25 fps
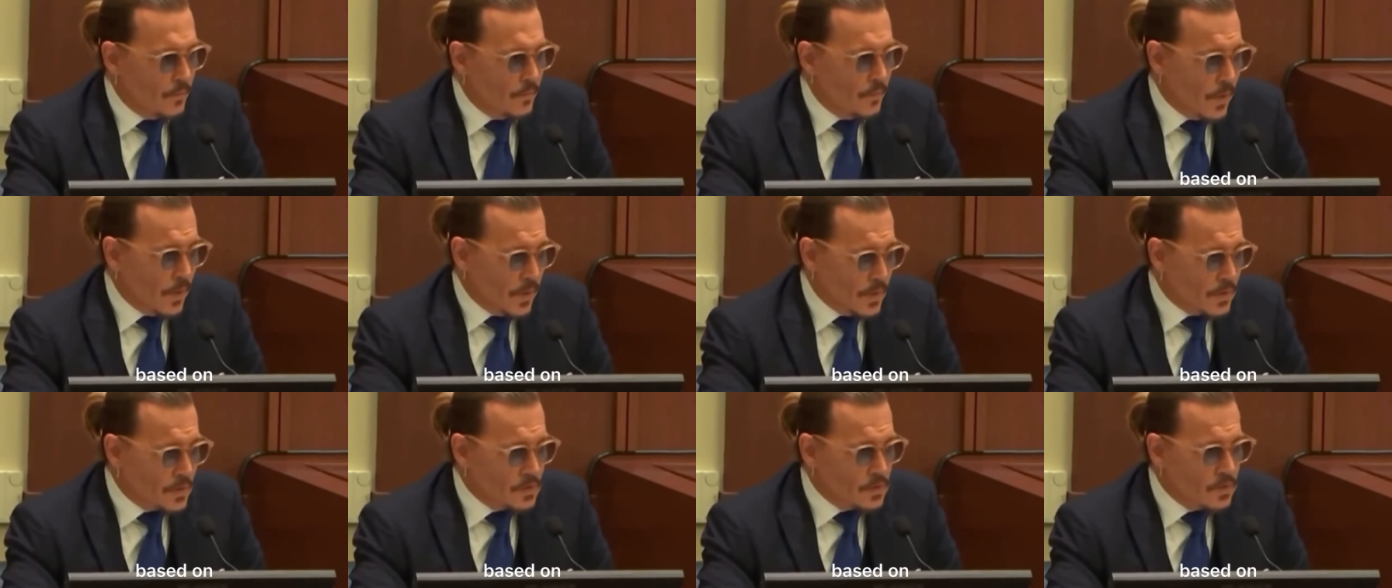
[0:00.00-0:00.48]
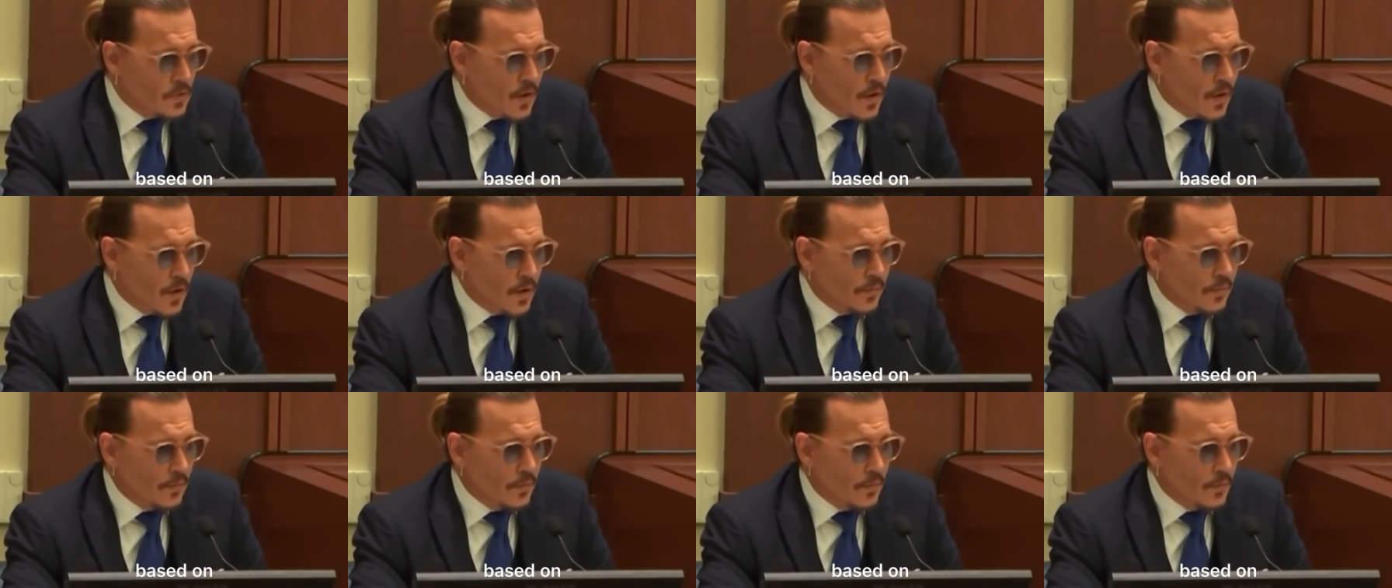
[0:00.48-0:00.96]
based
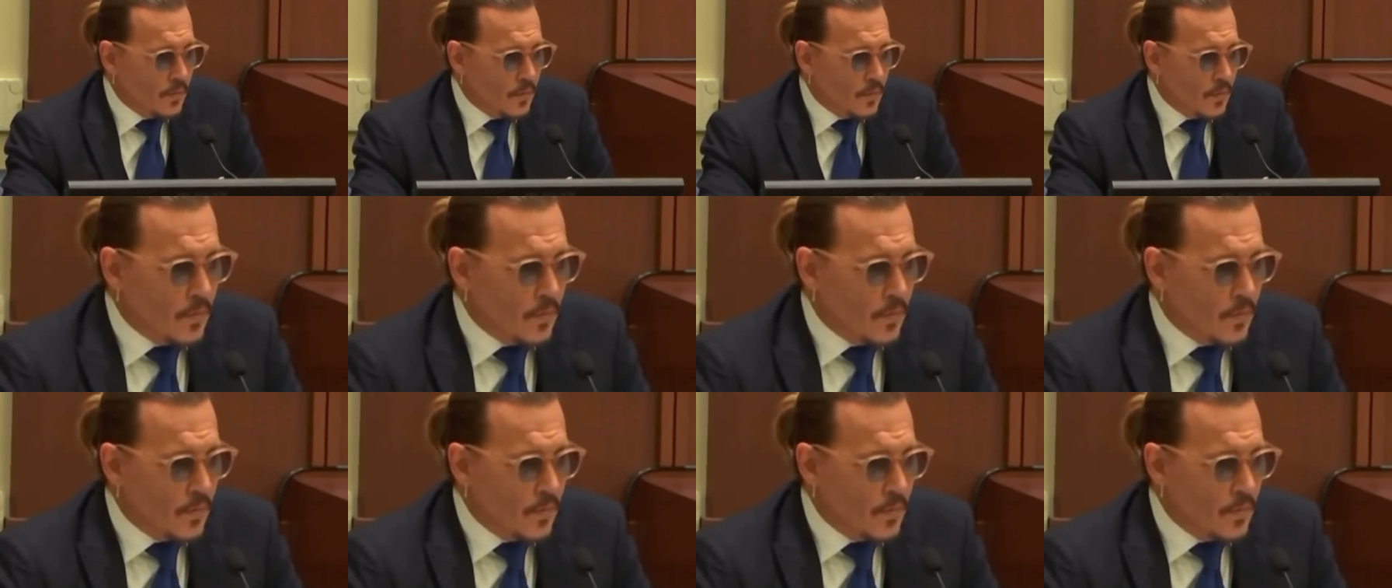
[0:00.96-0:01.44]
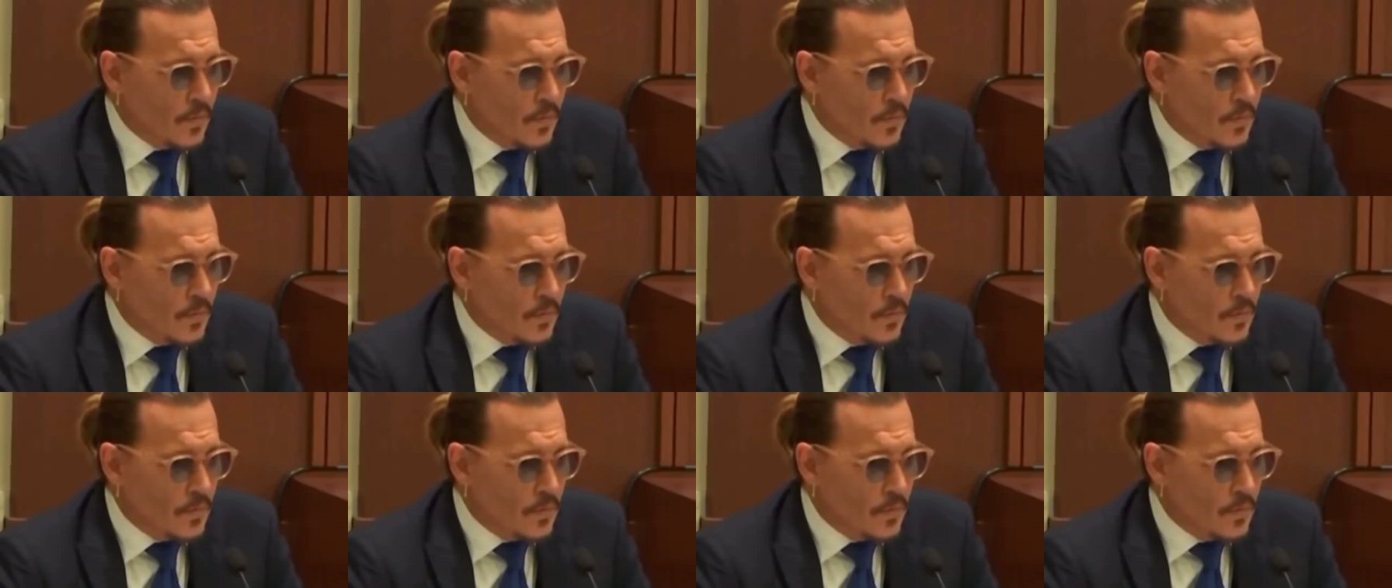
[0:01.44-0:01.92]
on
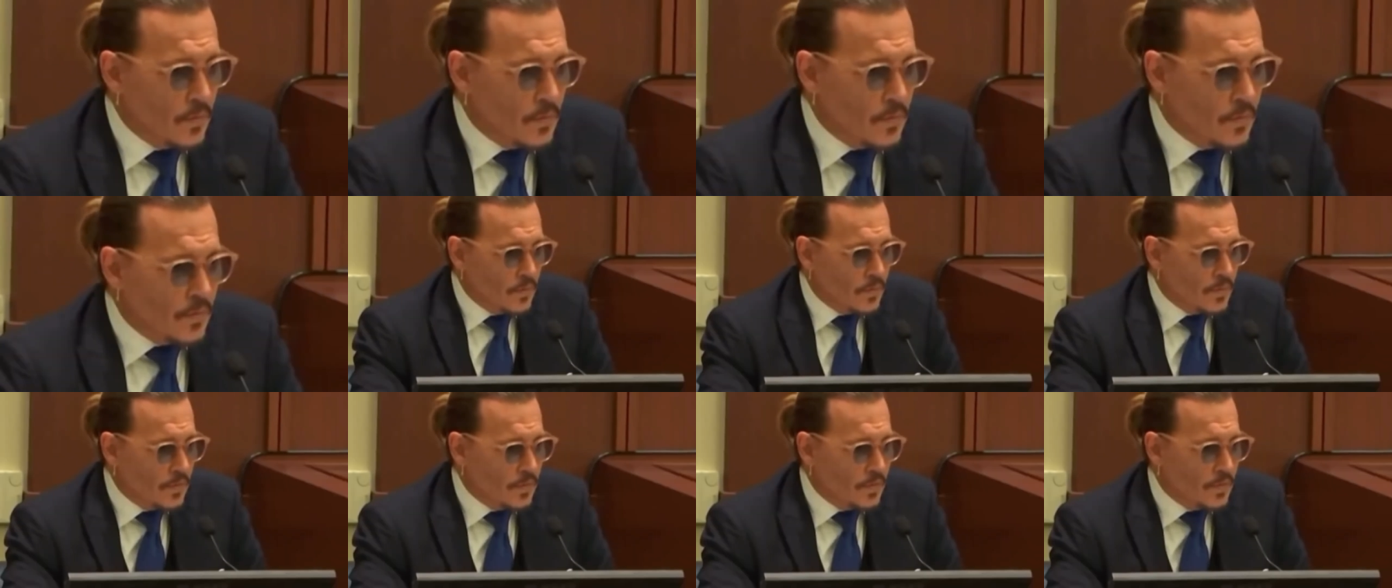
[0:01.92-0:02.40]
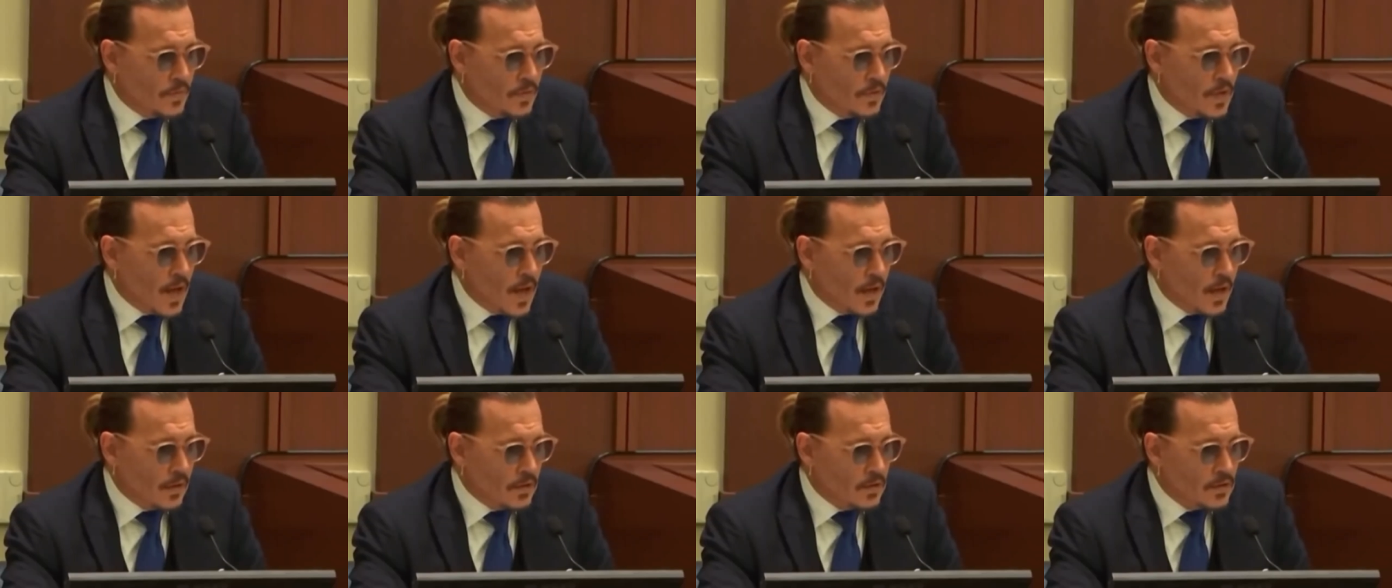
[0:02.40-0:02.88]
the
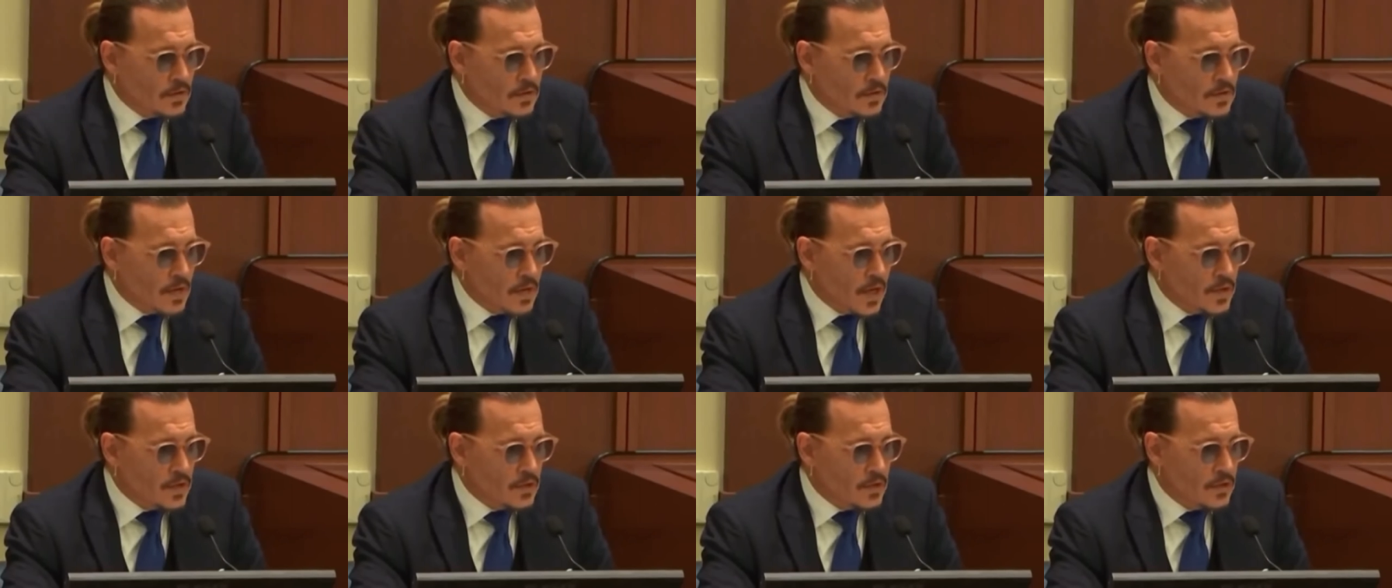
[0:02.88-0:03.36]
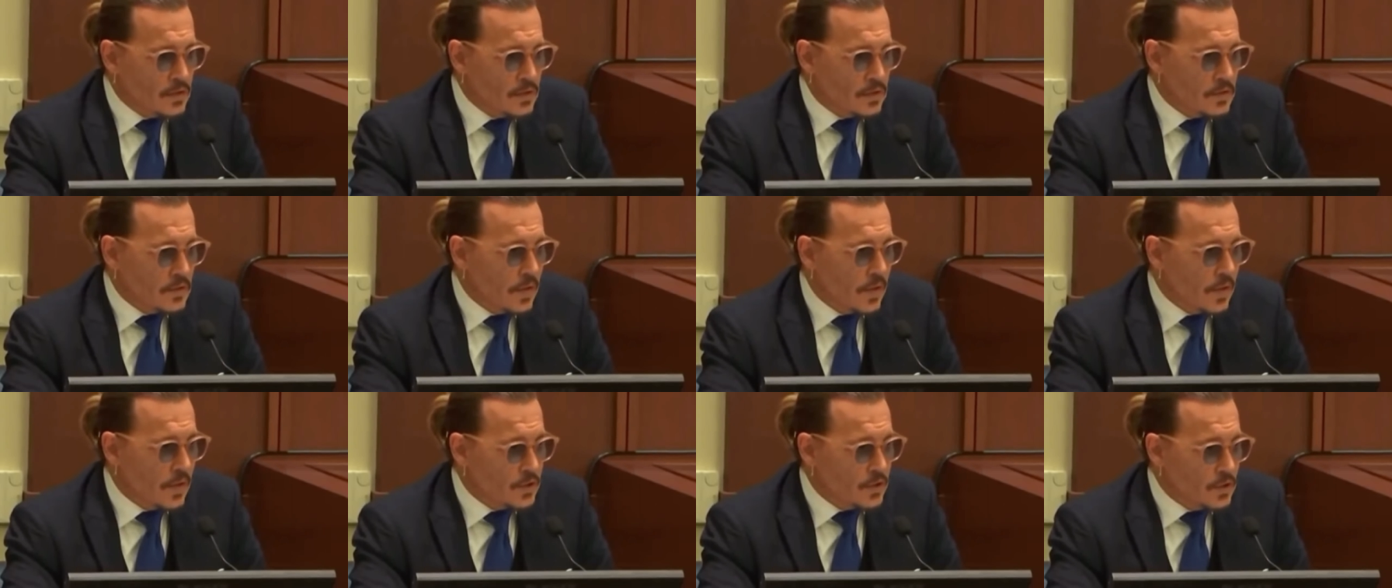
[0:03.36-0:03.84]
we'll
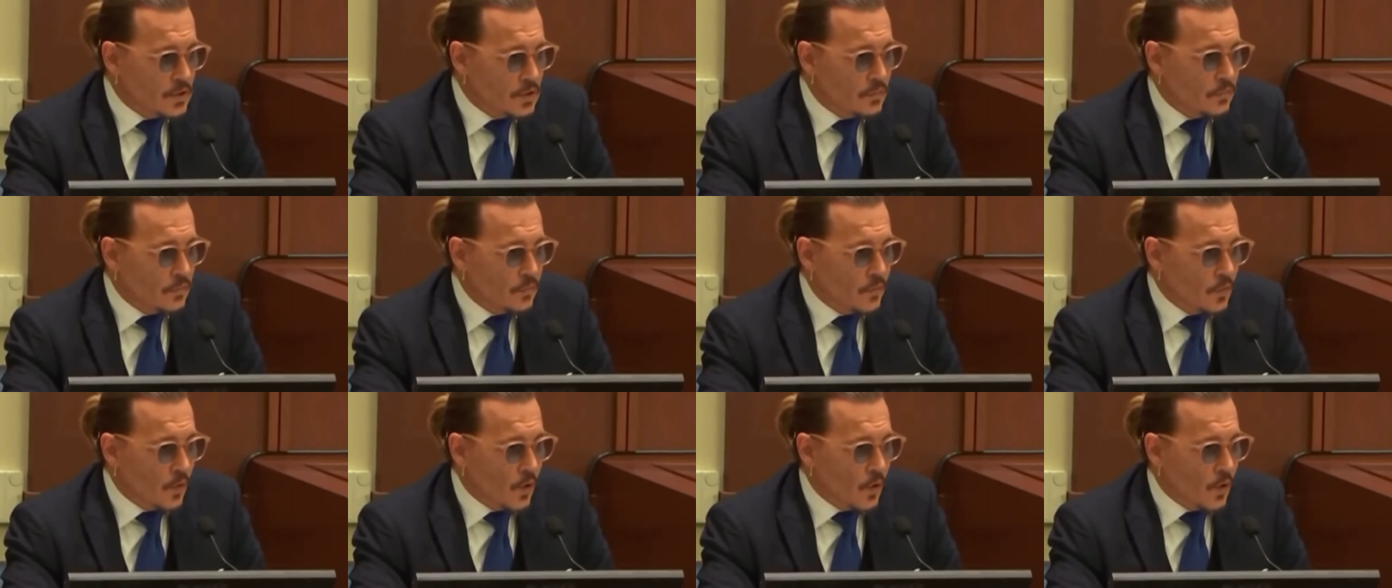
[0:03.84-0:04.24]
accusations the that exhibit,